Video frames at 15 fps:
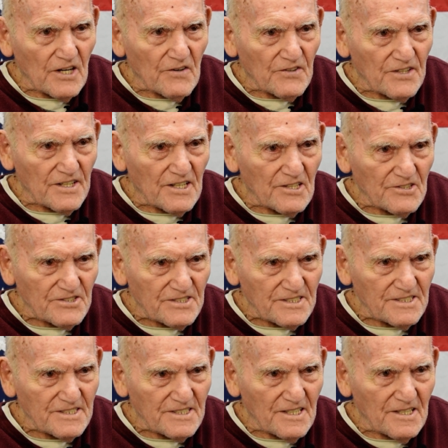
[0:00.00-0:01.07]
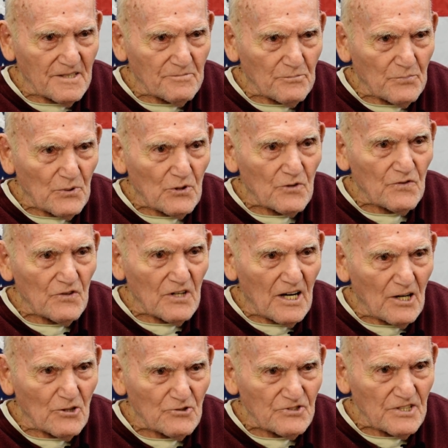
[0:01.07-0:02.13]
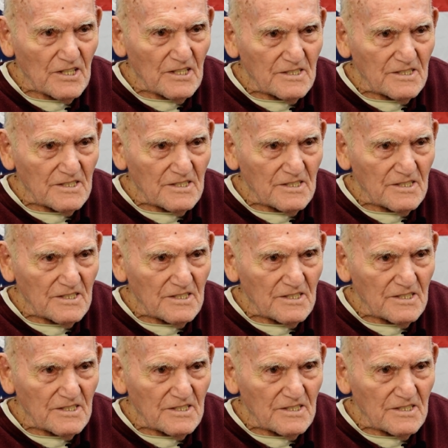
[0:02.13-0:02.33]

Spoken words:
everything else. Yeah, beautiful house.